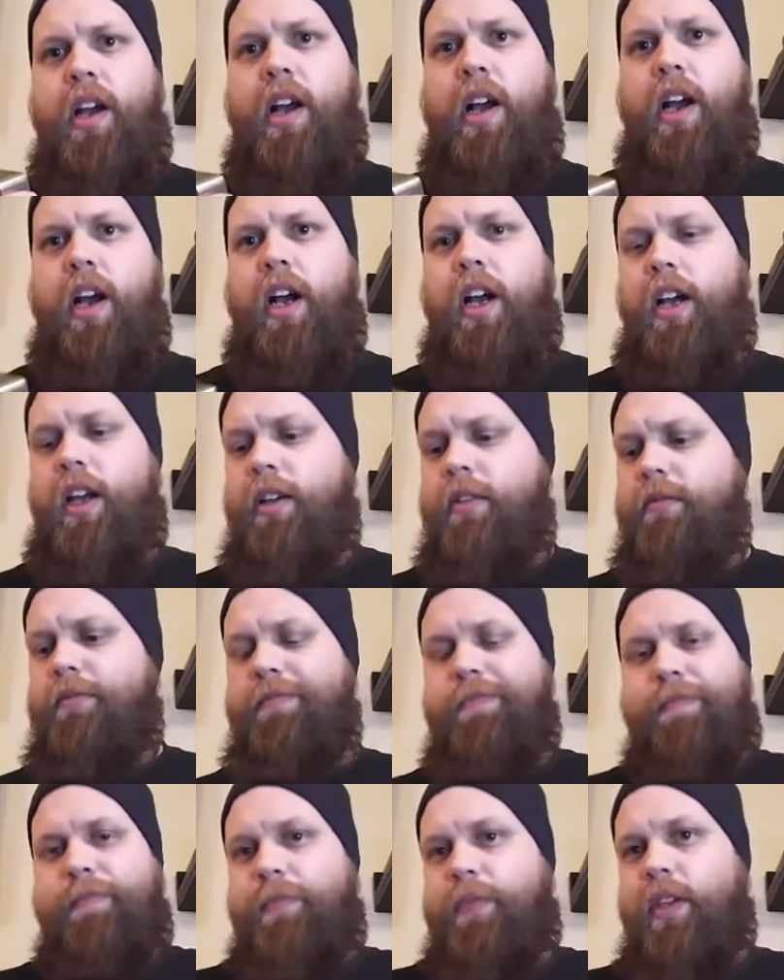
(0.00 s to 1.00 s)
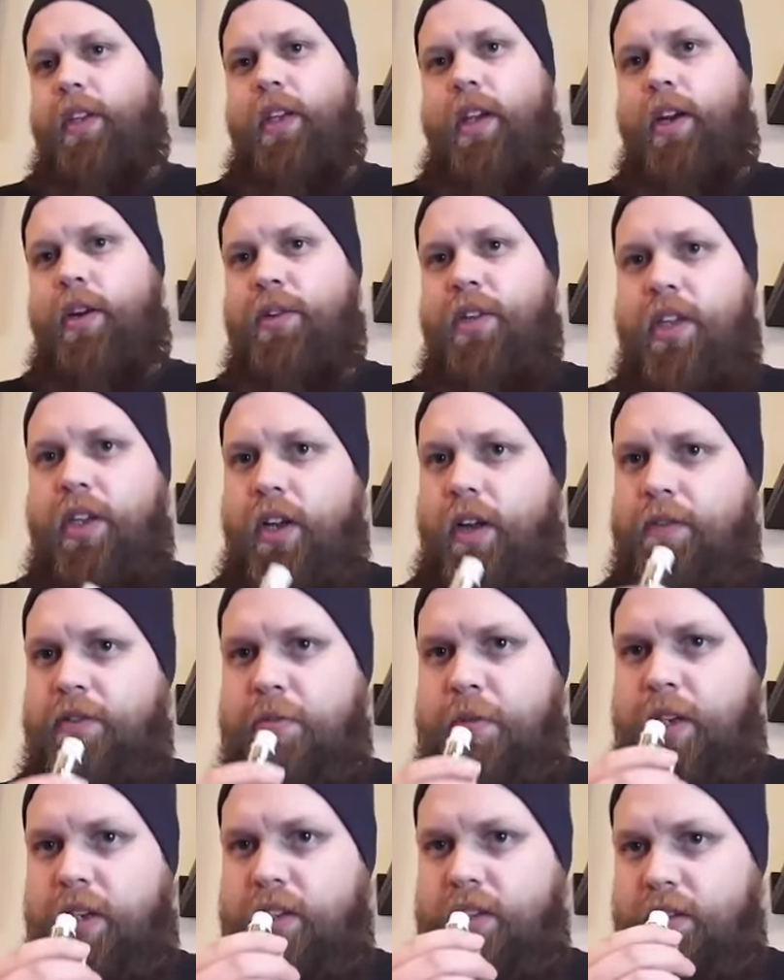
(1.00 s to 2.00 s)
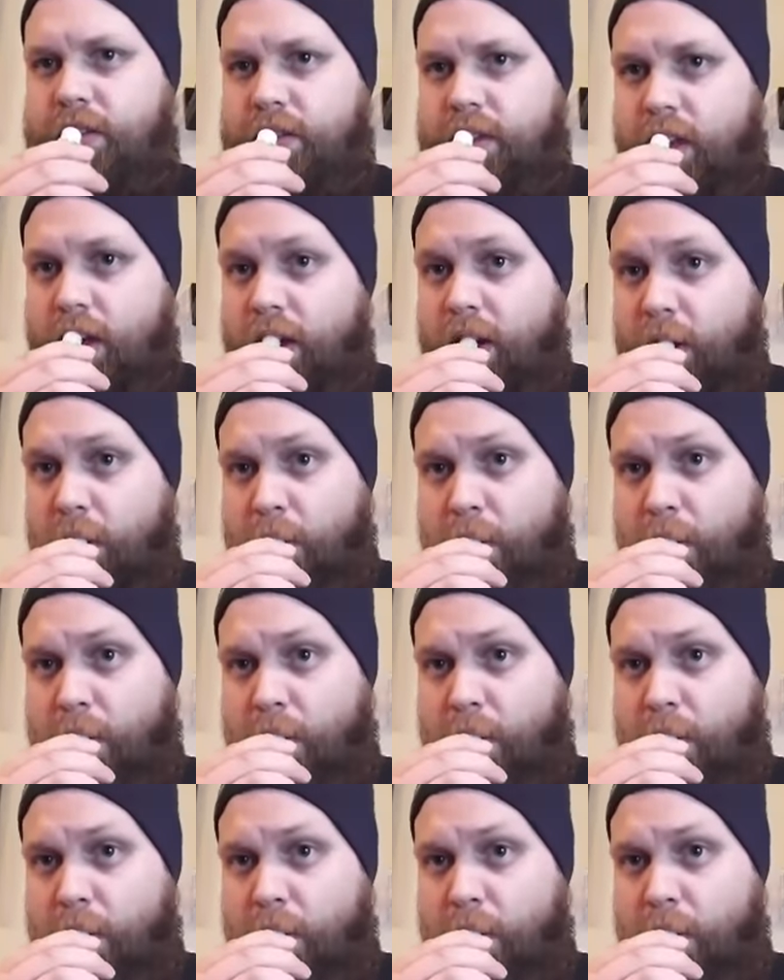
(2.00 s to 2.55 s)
I don't think you'll have too many issues.